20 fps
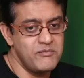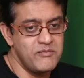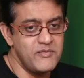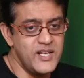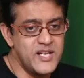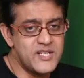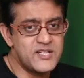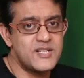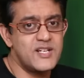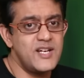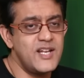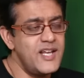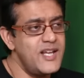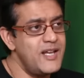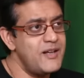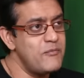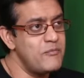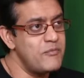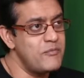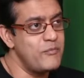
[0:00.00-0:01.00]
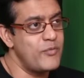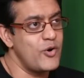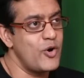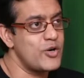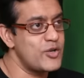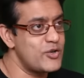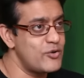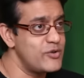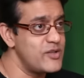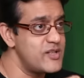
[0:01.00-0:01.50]
literally
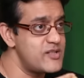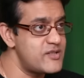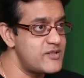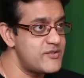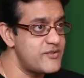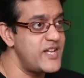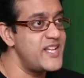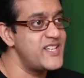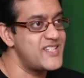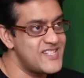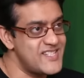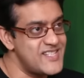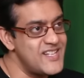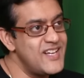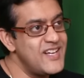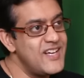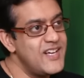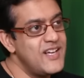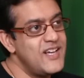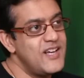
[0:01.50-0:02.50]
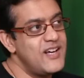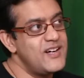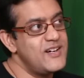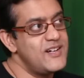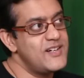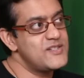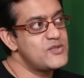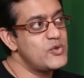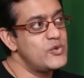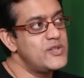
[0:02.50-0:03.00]
brought to the streets.
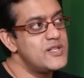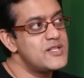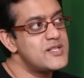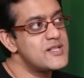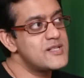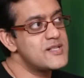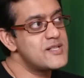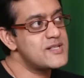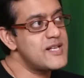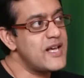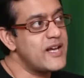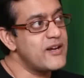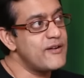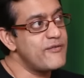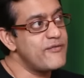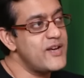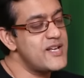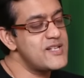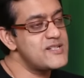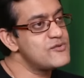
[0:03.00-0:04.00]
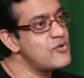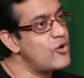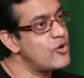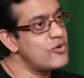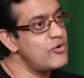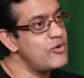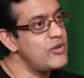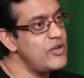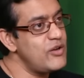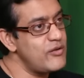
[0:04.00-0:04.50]
So this is a sacrifice
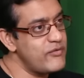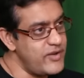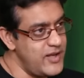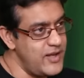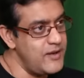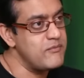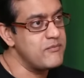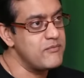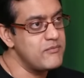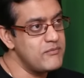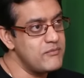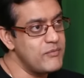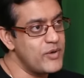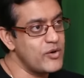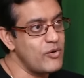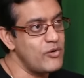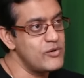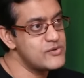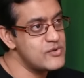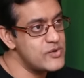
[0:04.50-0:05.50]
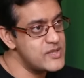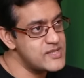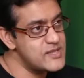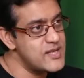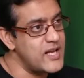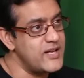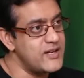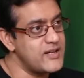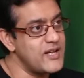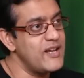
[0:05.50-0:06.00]
not only of him, but also
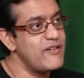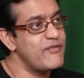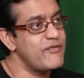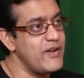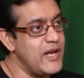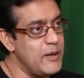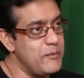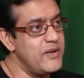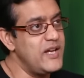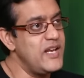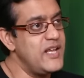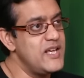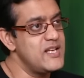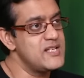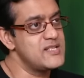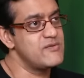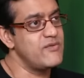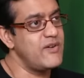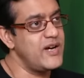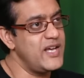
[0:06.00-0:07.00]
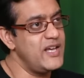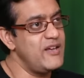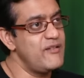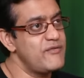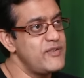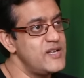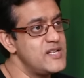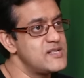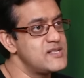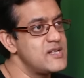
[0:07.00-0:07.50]
his entire family, his
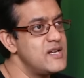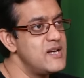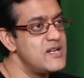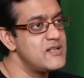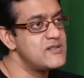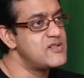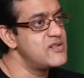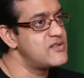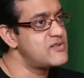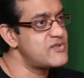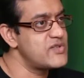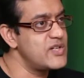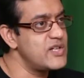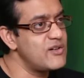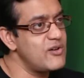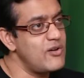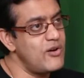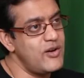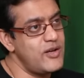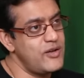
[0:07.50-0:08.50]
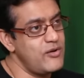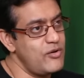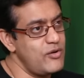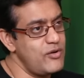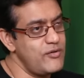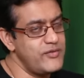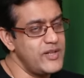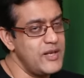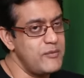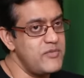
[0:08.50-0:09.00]
wife, his sister-in-law and
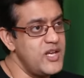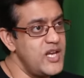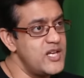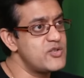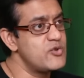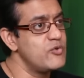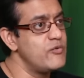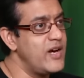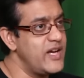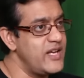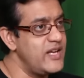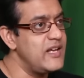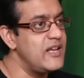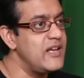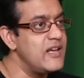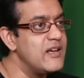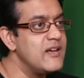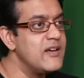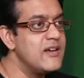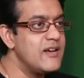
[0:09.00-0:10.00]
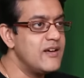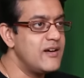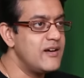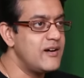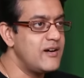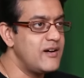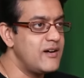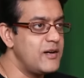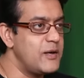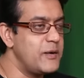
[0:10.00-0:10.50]
all of them, Yeshu Vahini,
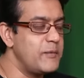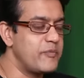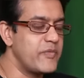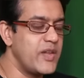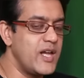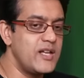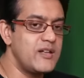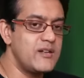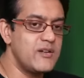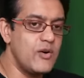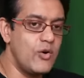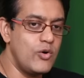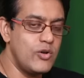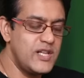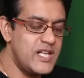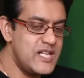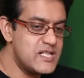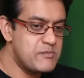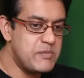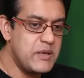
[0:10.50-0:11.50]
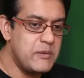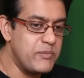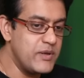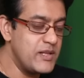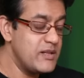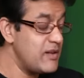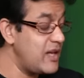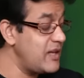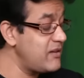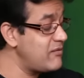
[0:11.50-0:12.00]
and all these
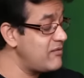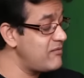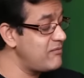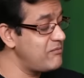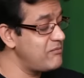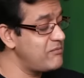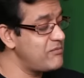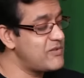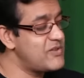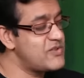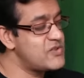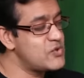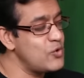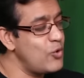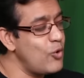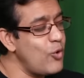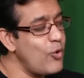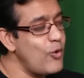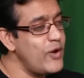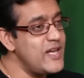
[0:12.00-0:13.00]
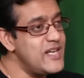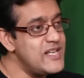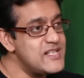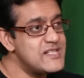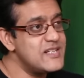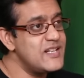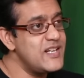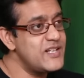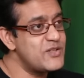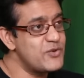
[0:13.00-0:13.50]
people. And so
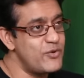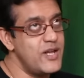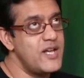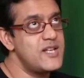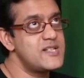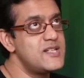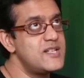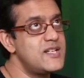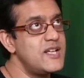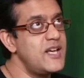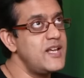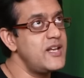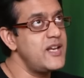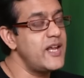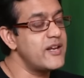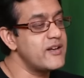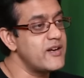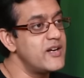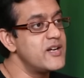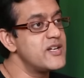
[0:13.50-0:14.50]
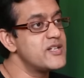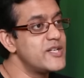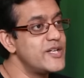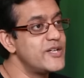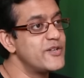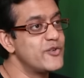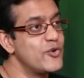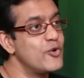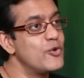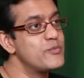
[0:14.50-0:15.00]
easily today, sitting in
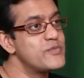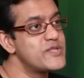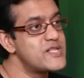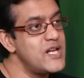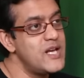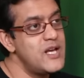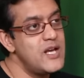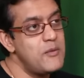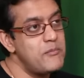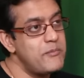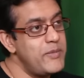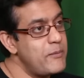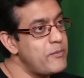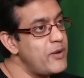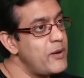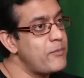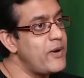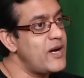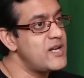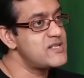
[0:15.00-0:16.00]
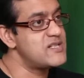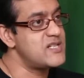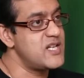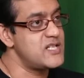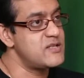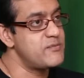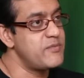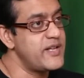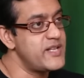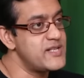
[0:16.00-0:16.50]
air-conditioned rooms, people pass
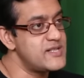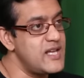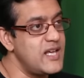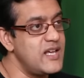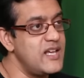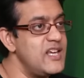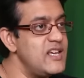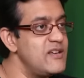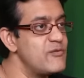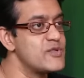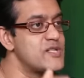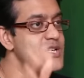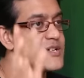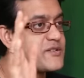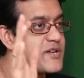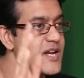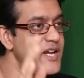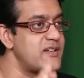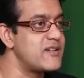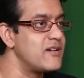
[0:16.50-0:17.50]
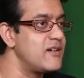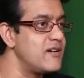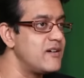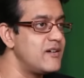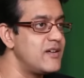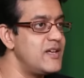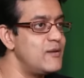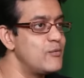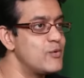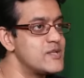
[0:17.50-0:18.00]
judgment saying he was a
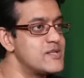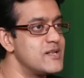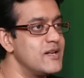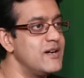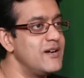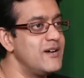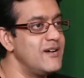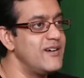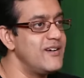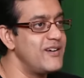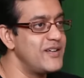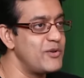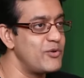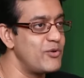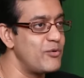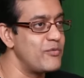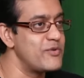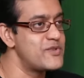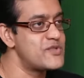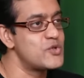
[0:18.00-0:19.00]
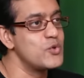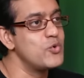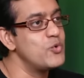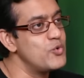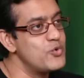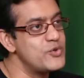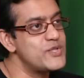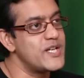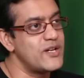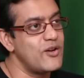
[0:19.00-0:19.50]
traitor, he was a,
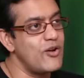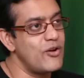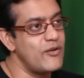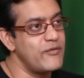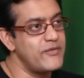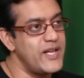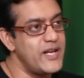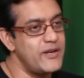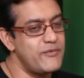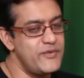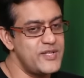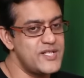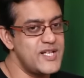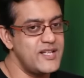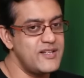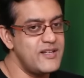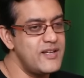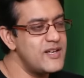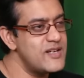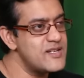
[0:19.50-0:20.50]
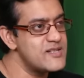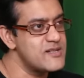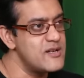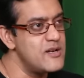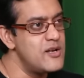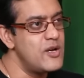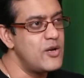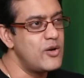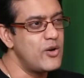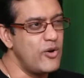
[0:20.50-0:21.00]
stooge and all of that, which I think is
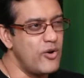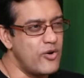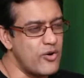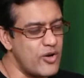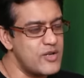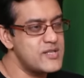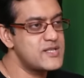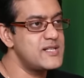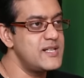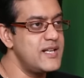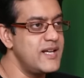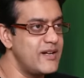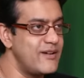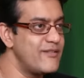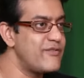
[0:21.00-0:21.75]
grossly